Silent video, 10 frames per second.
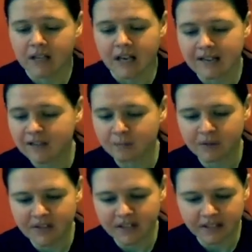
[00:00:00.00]
And this
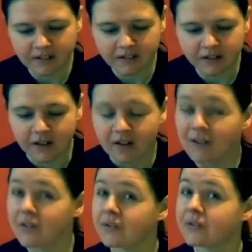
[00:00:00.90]
particular
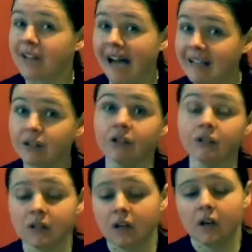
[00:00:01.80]
style,